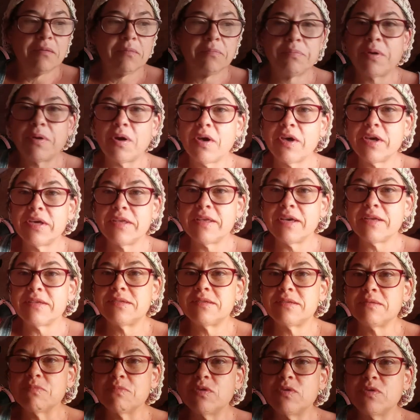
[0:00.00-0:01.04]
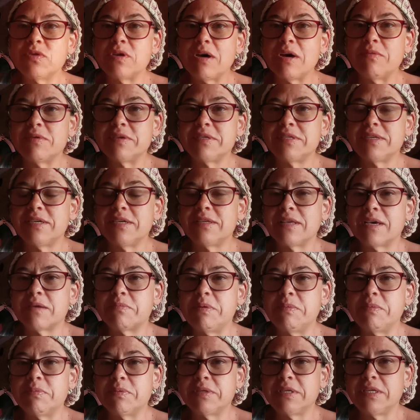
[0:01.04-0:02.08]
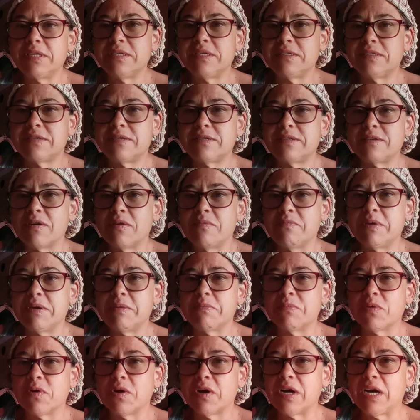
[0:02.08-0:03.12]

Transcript: probably that's the mood I was in. Like people need to just start being more